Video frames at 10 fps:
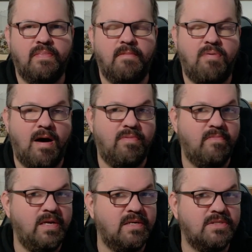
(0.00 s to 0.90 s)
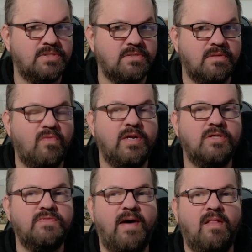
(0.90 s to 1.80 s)
The problem is the
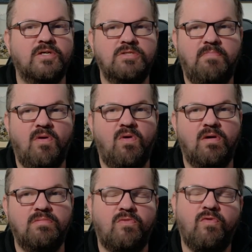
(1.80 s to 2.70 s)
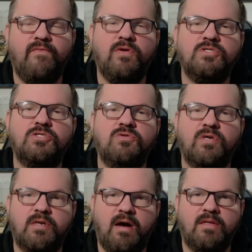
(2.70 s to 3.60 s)
Windows File Explorer refuses to
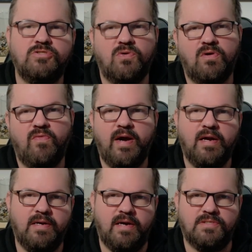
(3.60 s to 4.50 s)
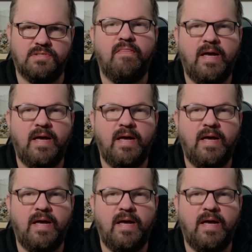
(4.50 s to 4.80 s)
acknowledge or recognize it.